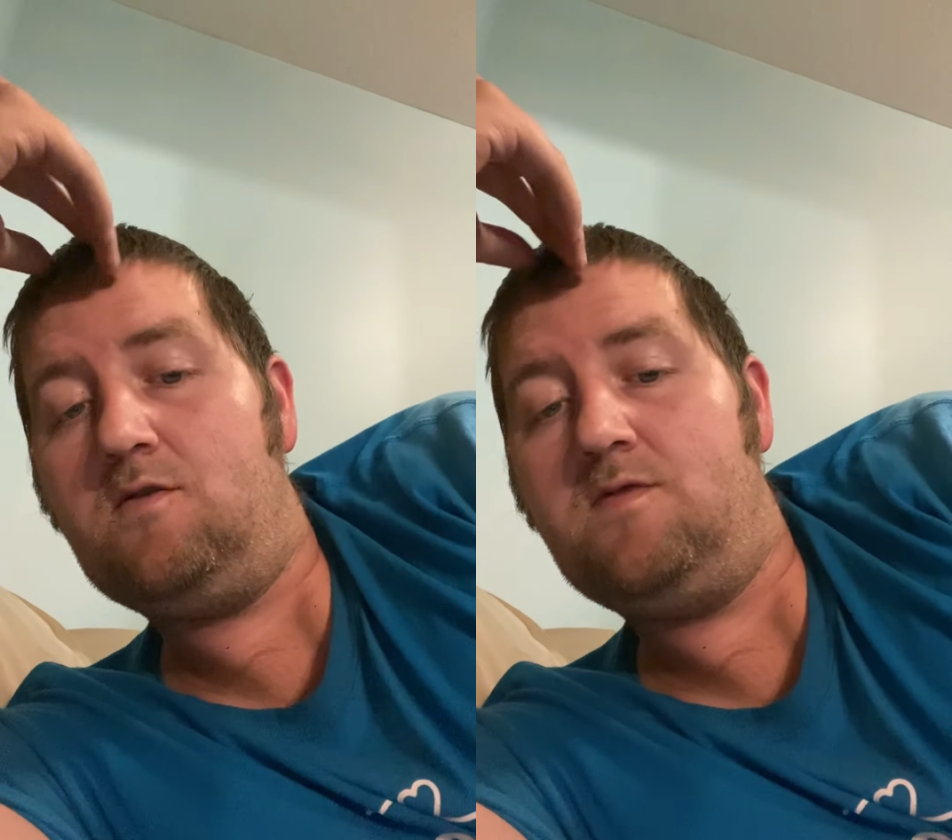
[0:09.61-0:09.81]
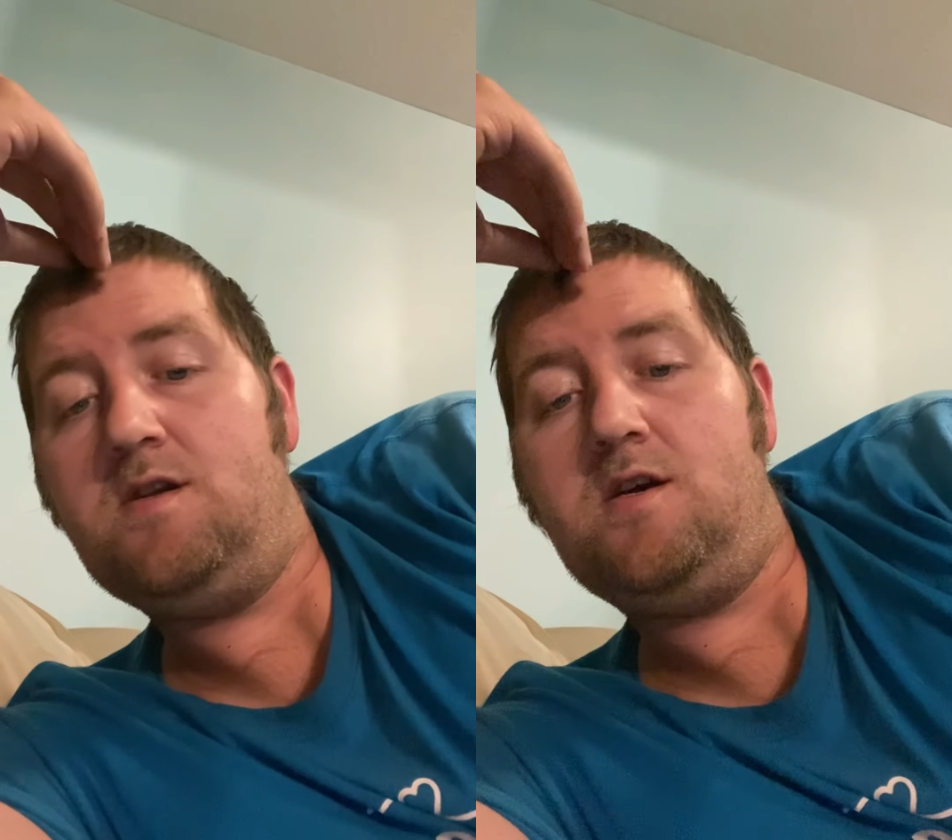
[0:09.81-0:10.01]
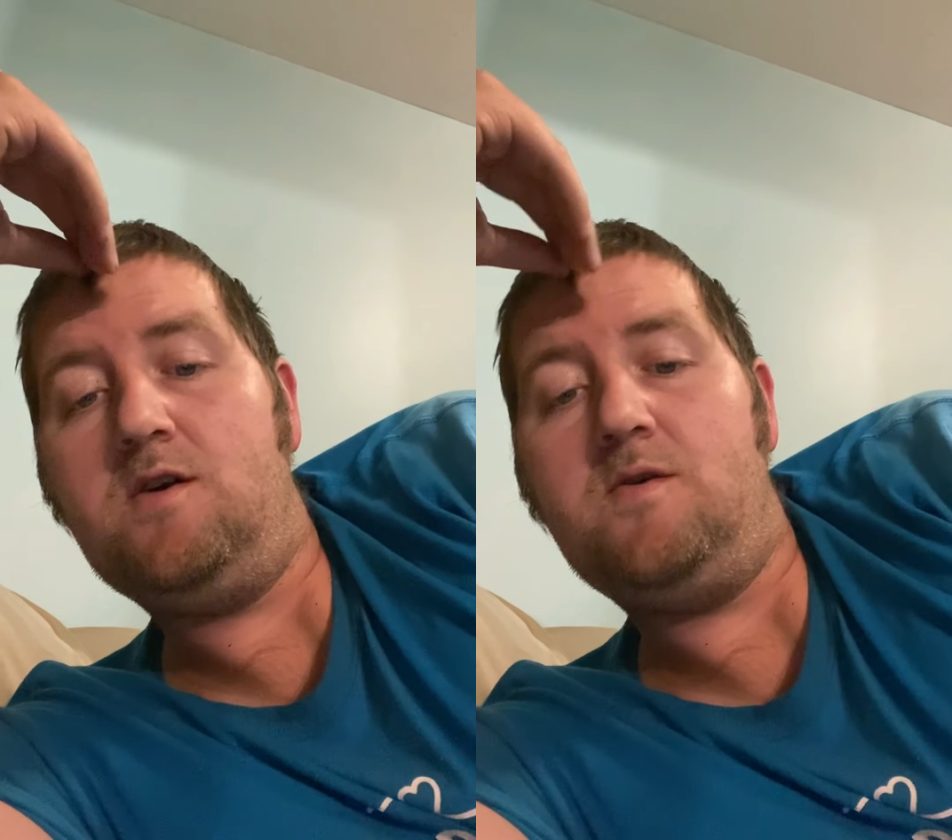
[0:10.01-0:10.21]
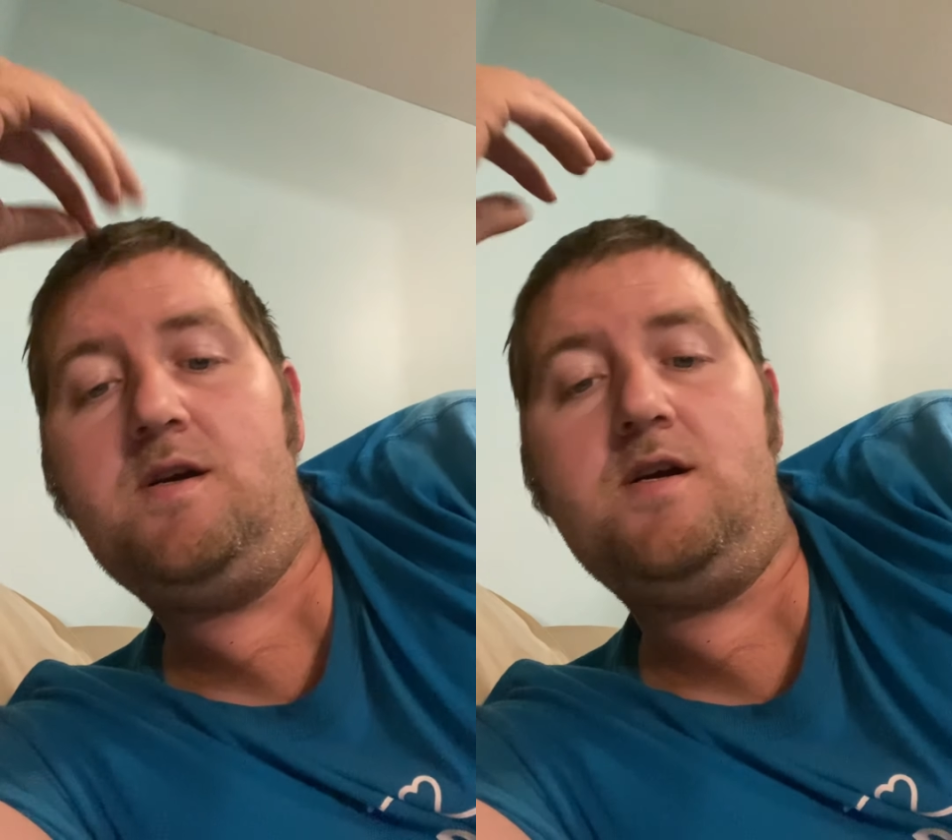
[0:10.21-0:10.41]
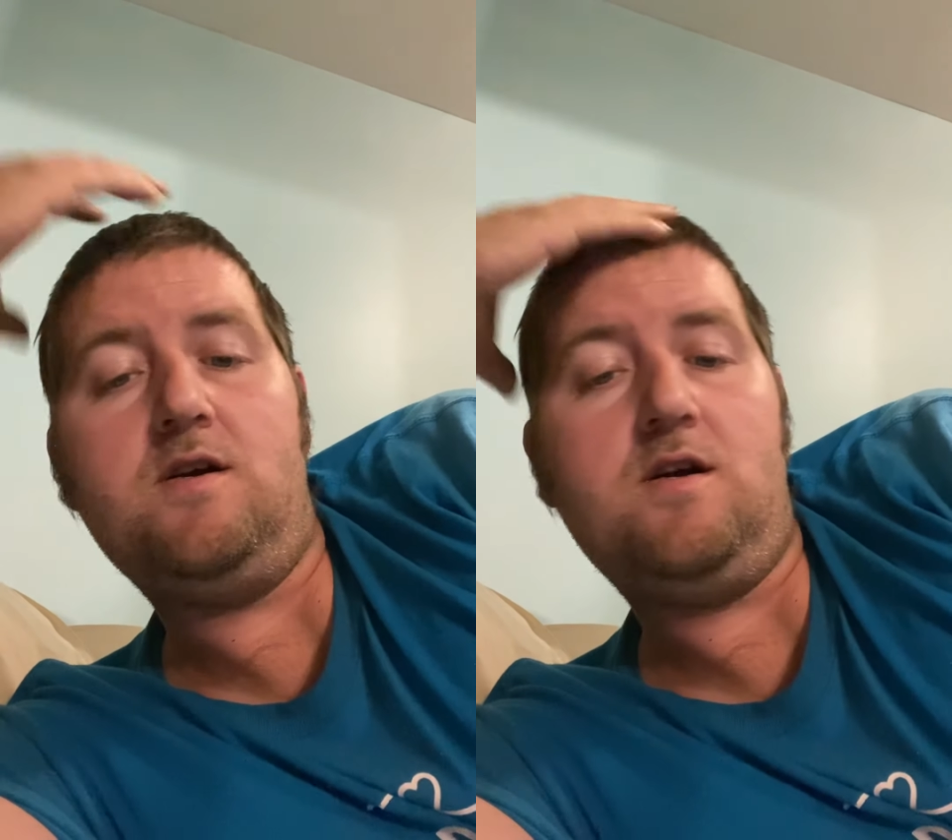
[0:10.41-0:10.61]
video
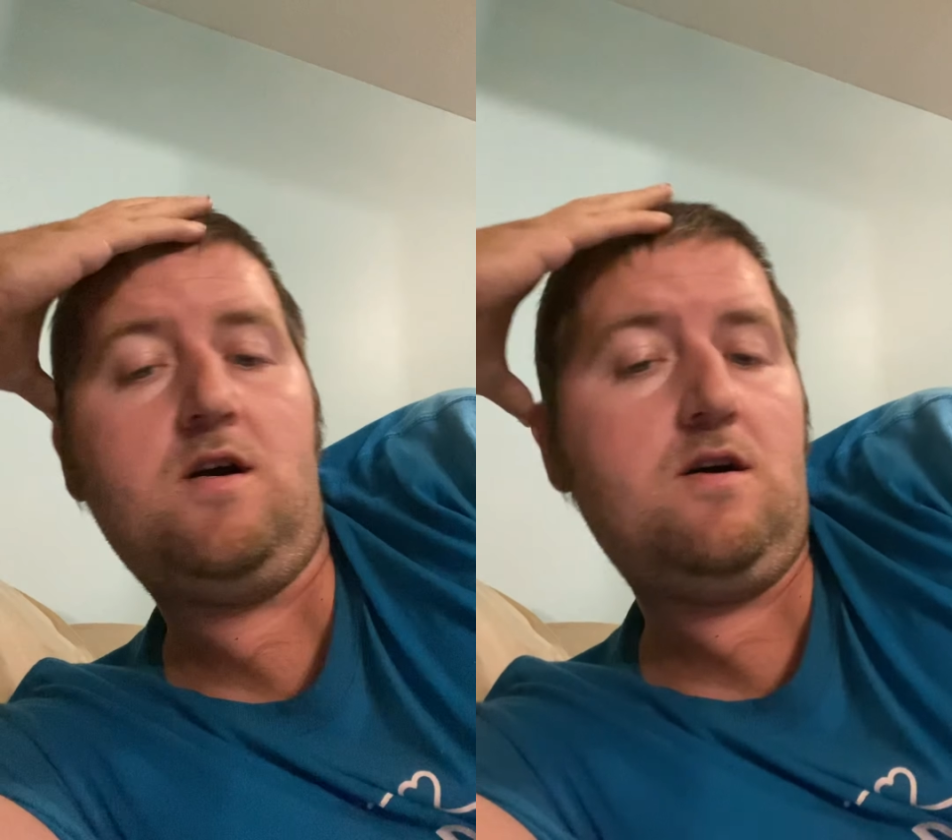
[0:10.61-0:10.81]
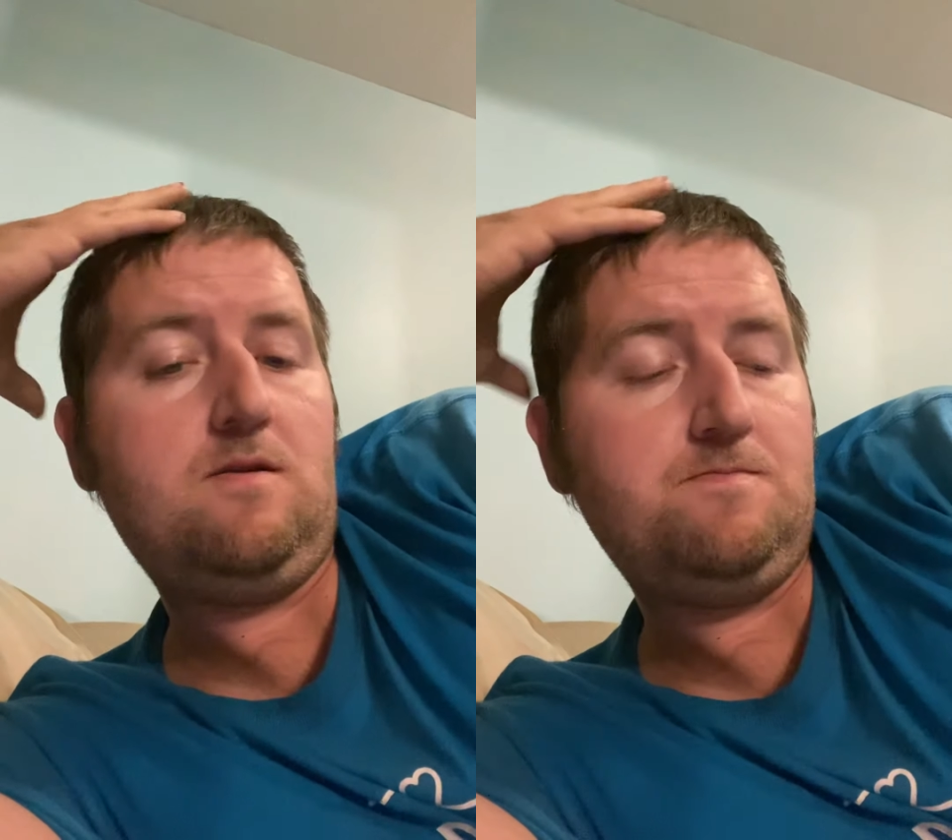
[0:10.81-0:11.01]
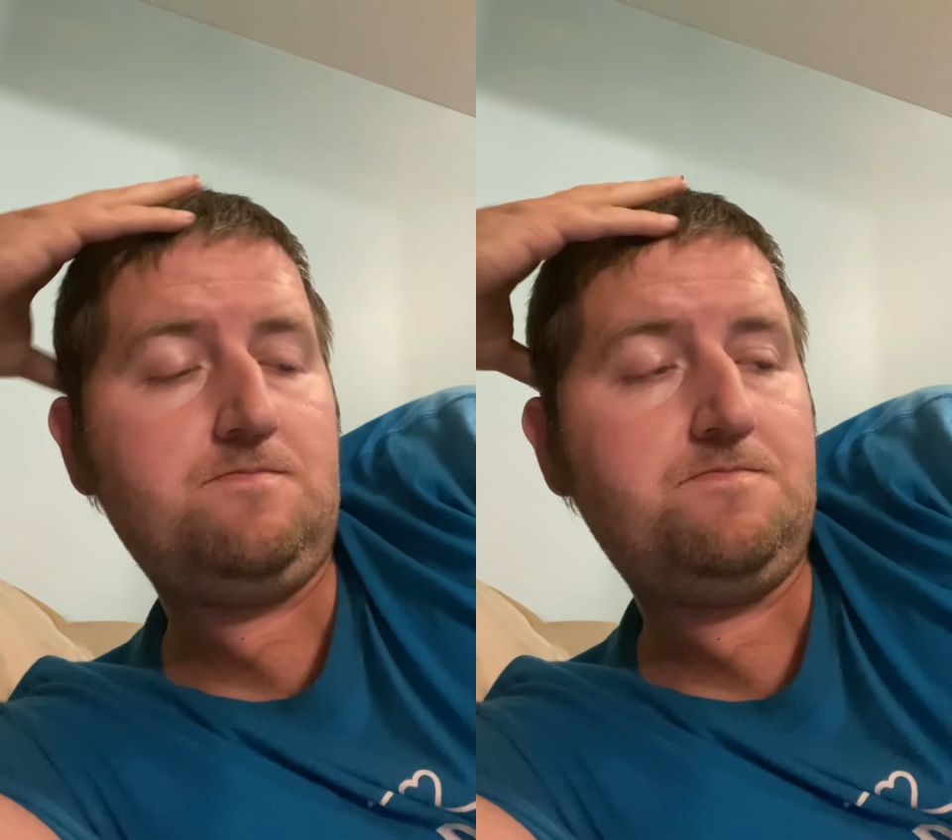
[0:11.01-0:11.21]
here. Um,